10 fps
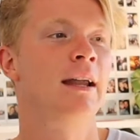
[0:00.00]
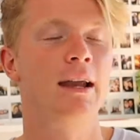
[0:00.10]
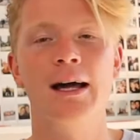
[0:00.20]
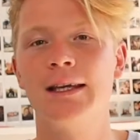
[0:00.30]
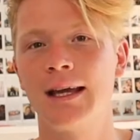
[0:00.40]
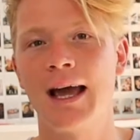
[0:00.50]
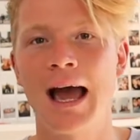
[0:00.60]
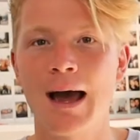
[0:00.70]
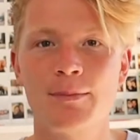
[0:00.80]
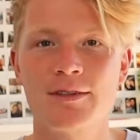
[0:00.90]
like
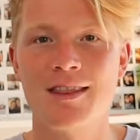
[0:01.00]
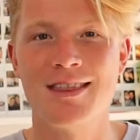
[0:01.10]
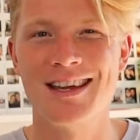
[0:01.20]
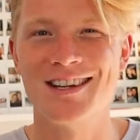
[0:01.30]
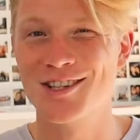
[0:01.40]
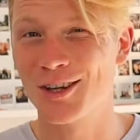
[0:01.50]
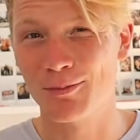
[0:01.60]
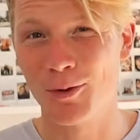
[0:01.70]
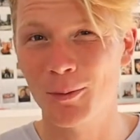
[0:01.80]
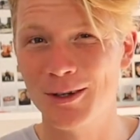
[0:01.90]
apps and things that could
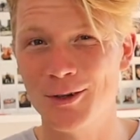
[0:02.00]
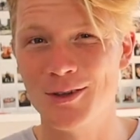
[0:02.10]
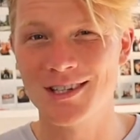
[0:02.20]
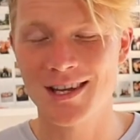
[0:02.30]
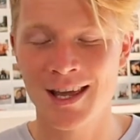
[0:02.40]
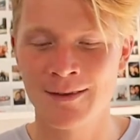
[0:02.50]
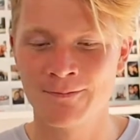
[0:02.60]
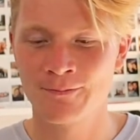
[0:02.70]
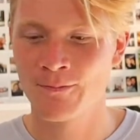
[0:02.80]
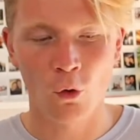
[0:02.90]
probably do the same.
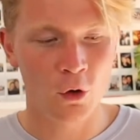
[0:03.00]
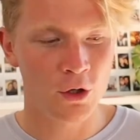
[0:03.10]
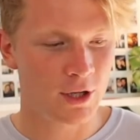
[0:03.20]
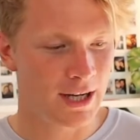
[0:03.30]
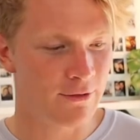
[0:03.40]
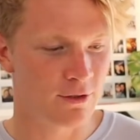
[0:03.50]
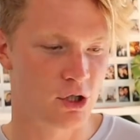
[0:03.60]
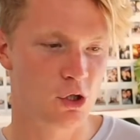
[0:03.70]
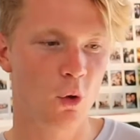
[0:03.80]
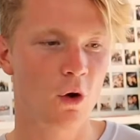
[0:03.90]
Or you could even
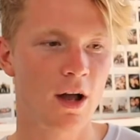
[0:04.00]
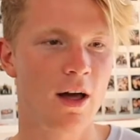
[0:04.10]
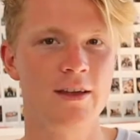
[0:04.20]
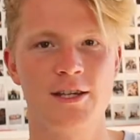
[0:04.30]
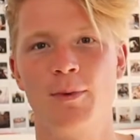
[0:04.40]
shortcut this